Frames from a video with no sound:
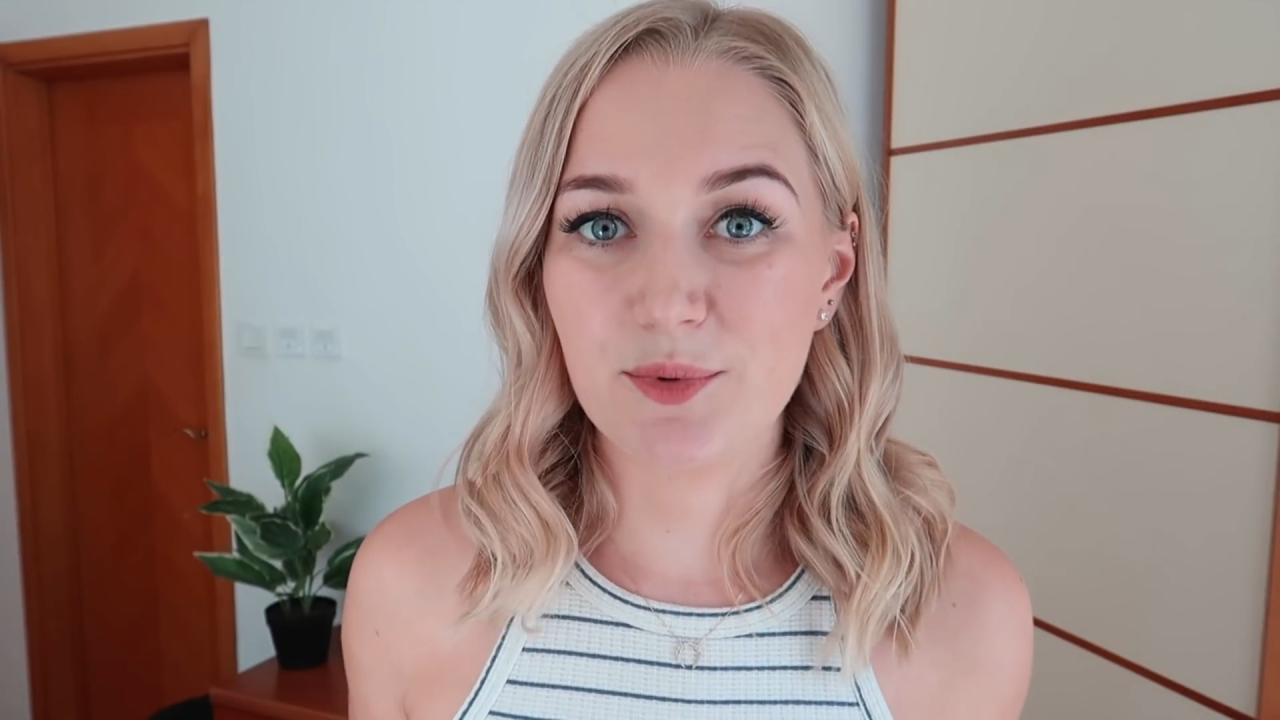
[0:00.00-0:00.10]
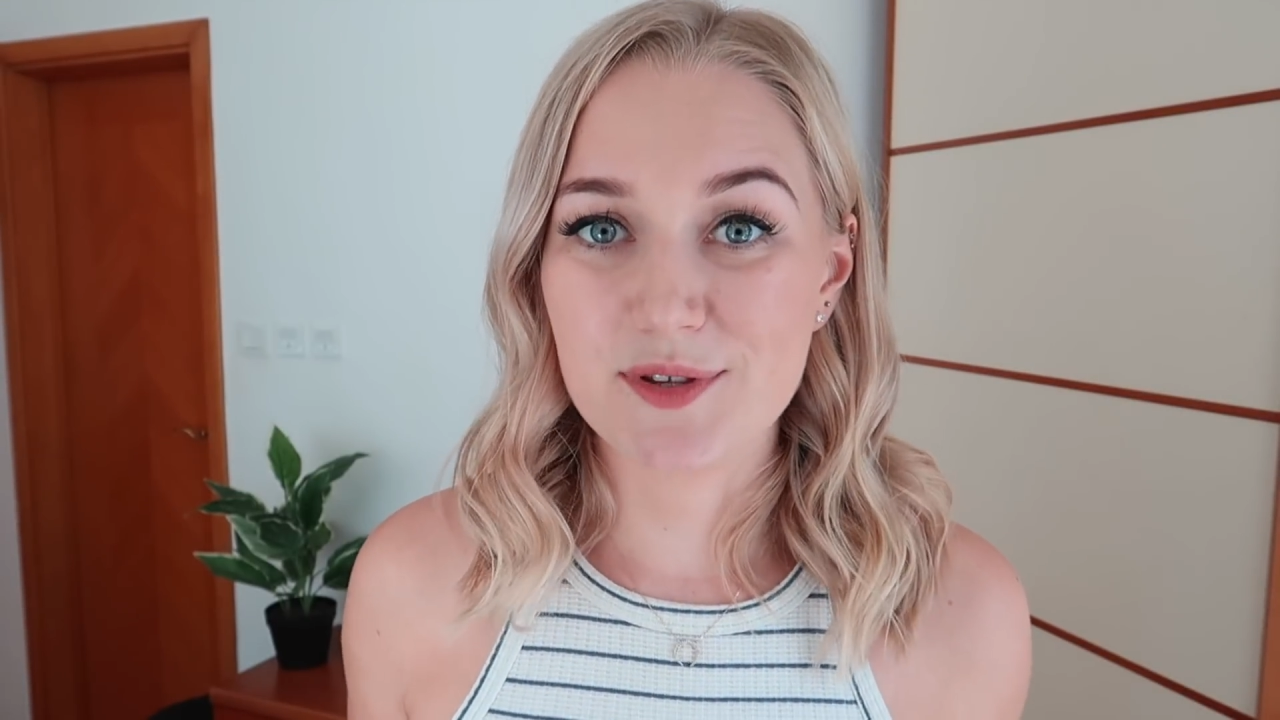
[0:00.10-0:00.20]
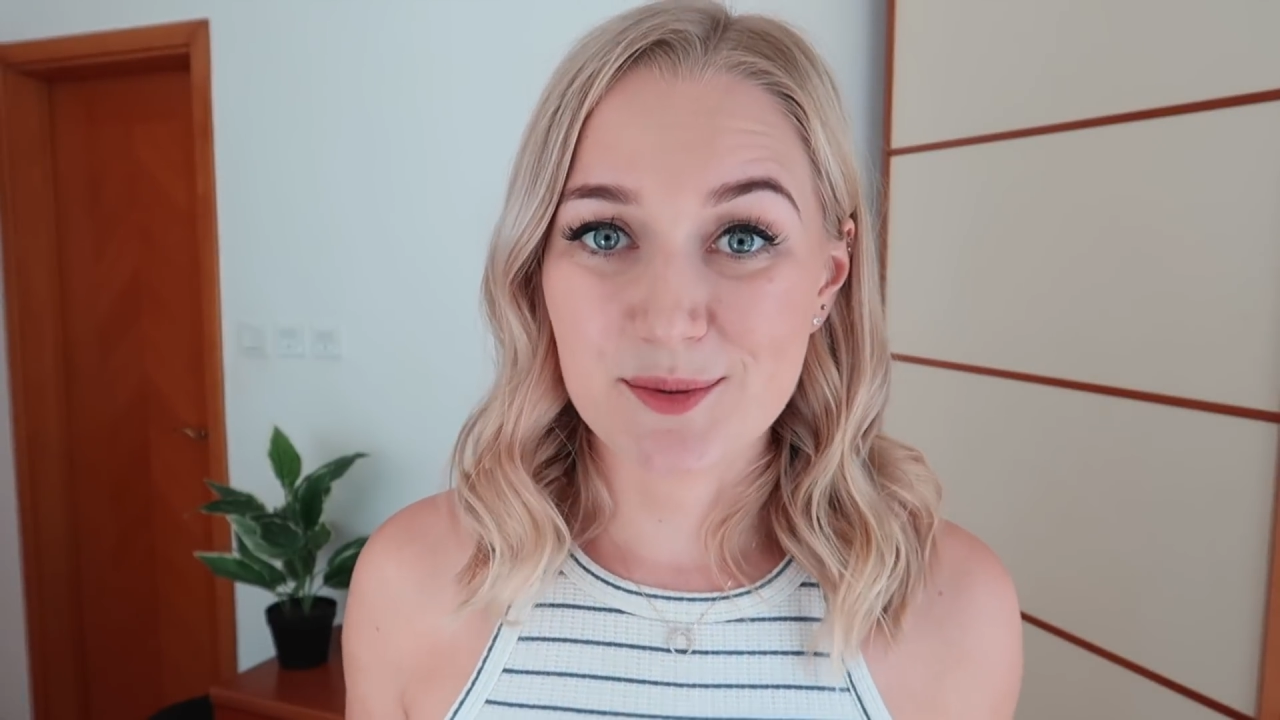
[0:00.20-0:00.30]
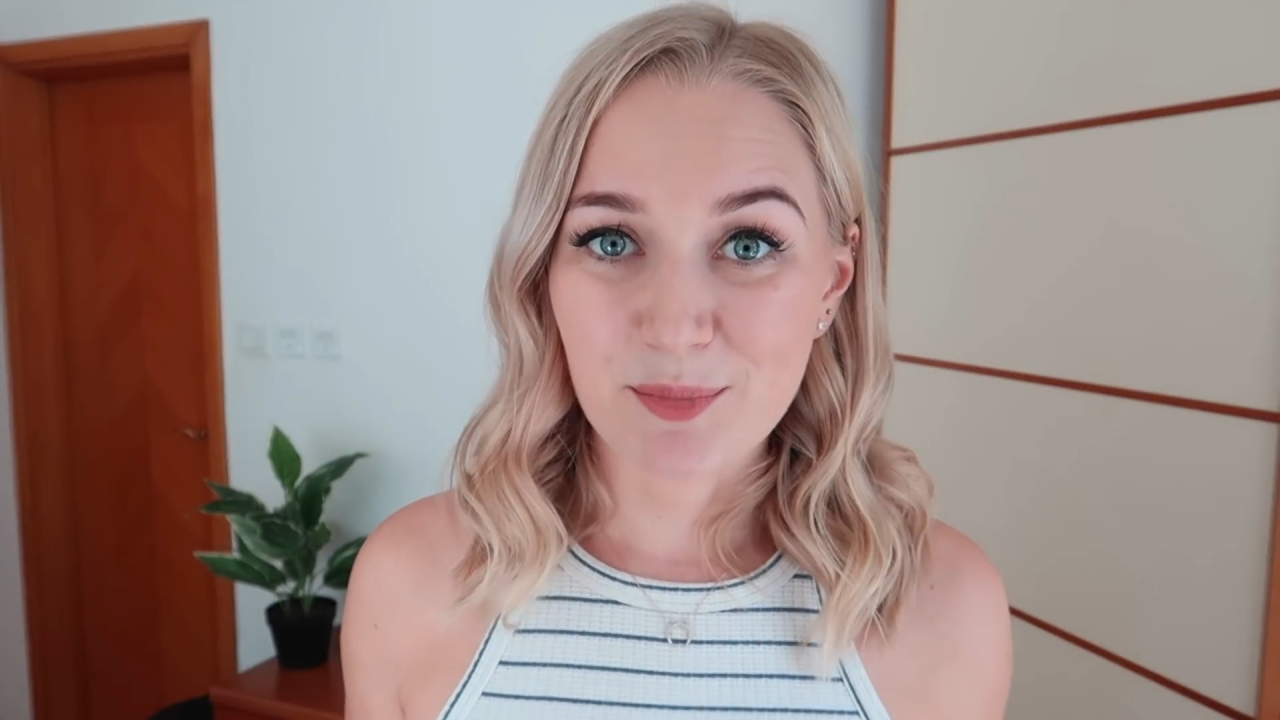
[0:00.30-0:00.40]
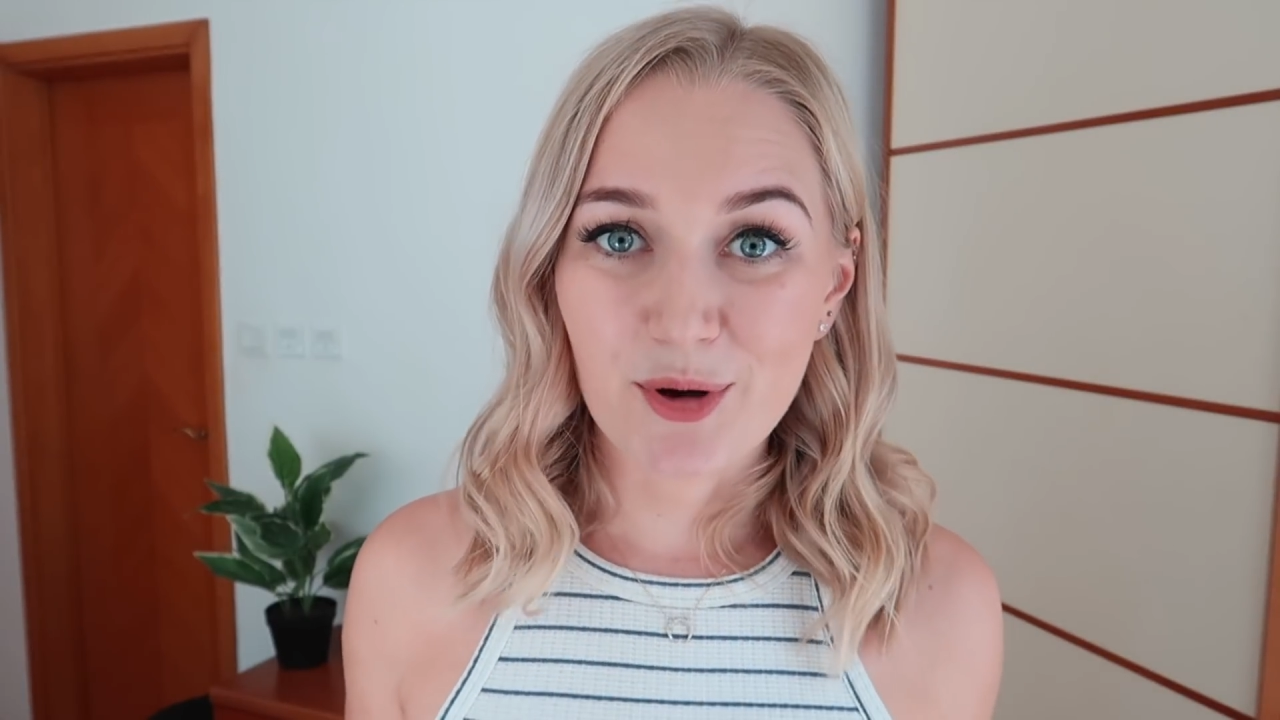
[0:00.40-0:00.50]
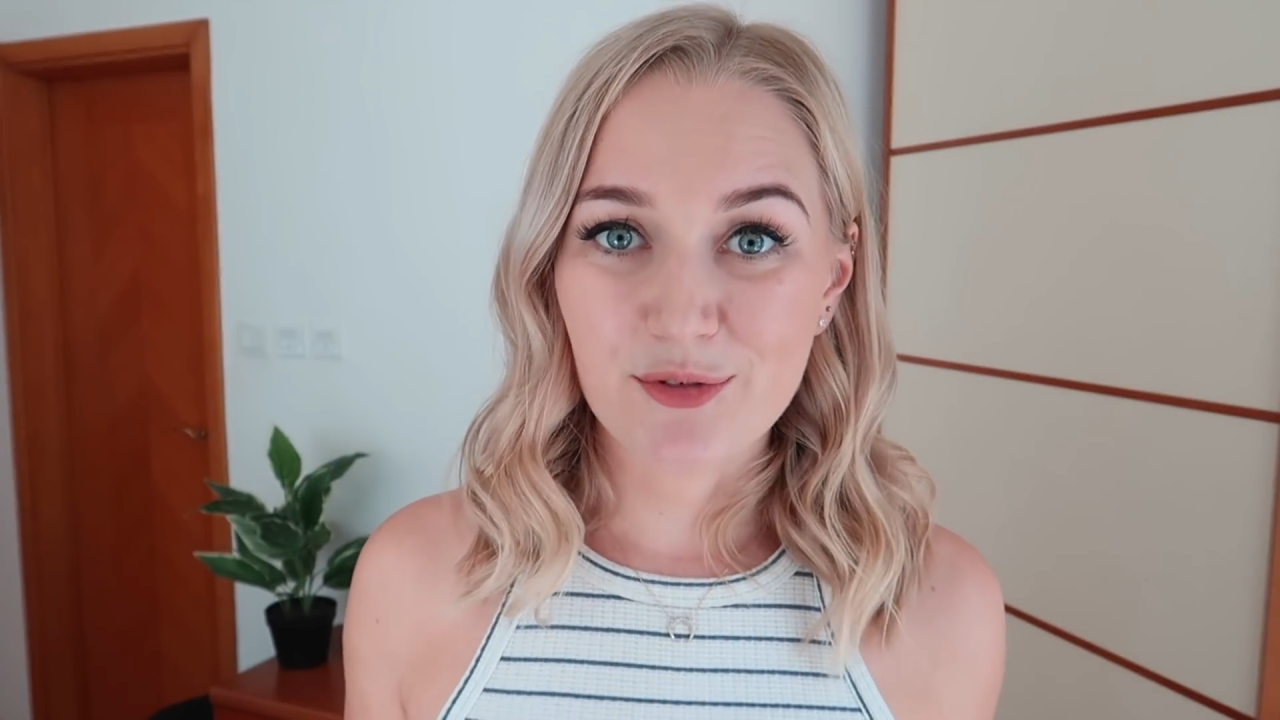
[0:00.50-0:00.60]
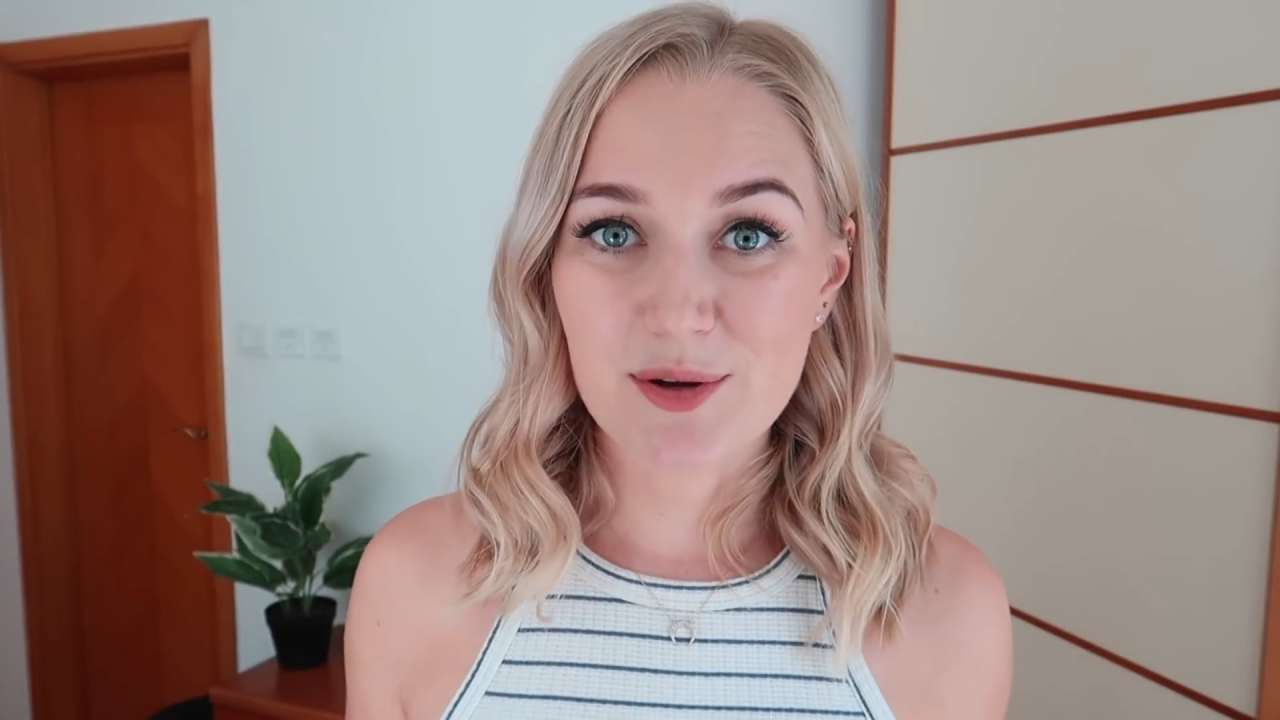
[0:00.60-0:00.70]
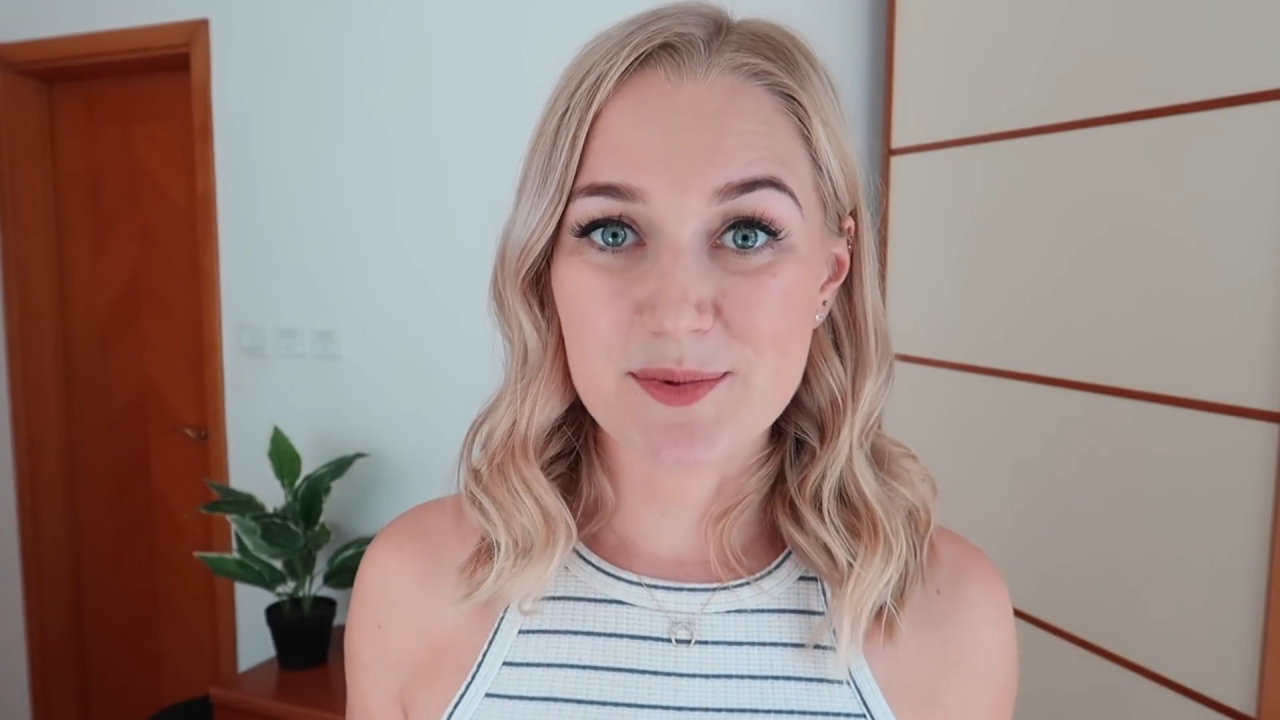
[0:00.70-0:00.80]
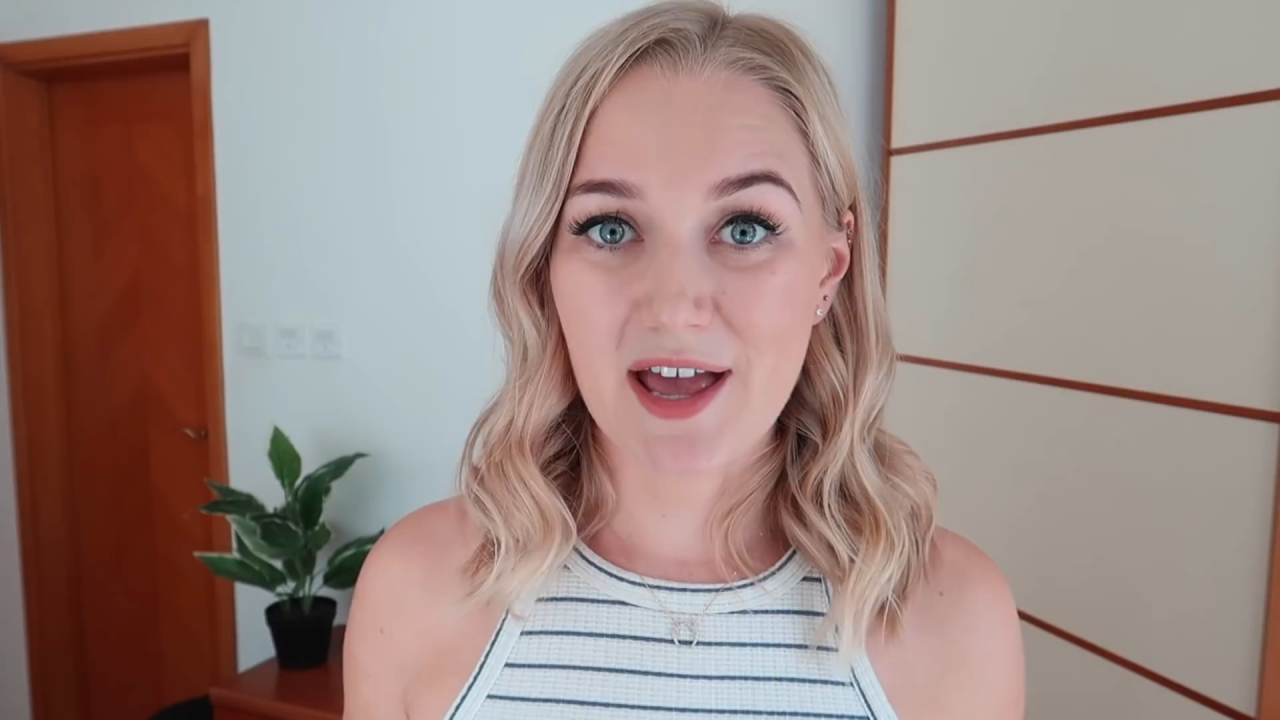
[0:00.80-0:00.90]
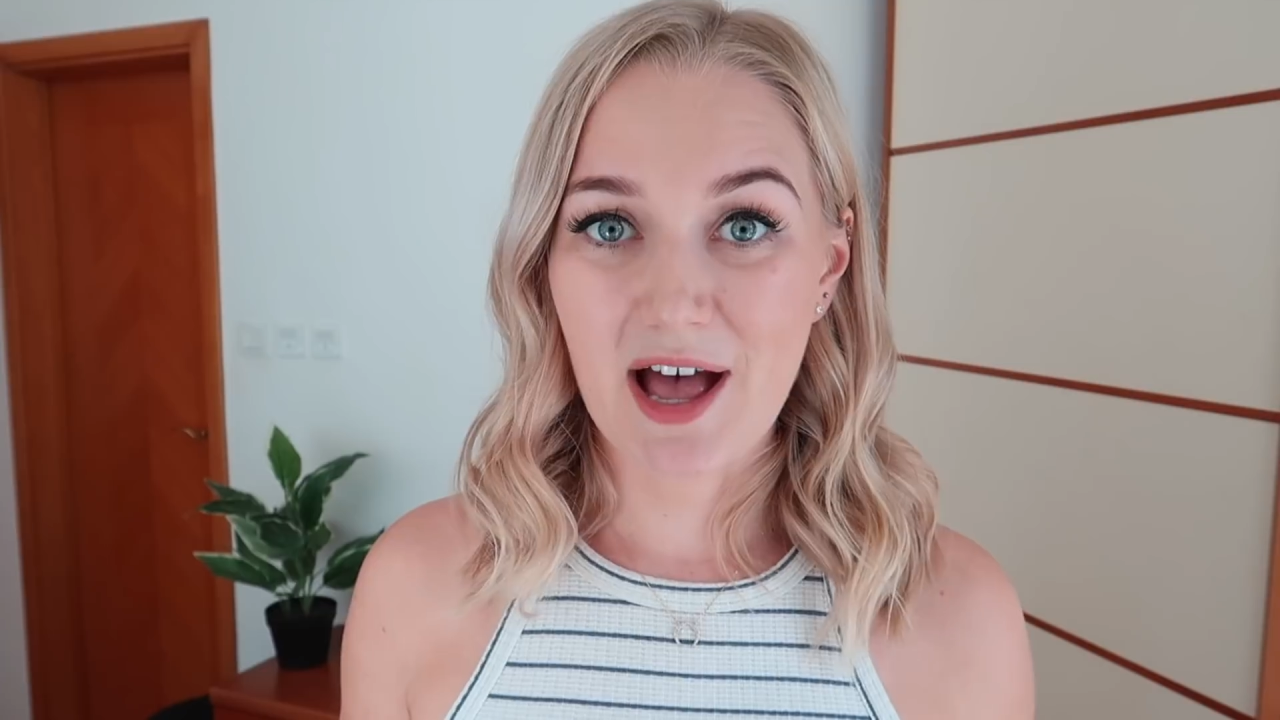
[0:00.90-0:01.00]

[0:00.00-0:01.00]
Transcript: with support groups that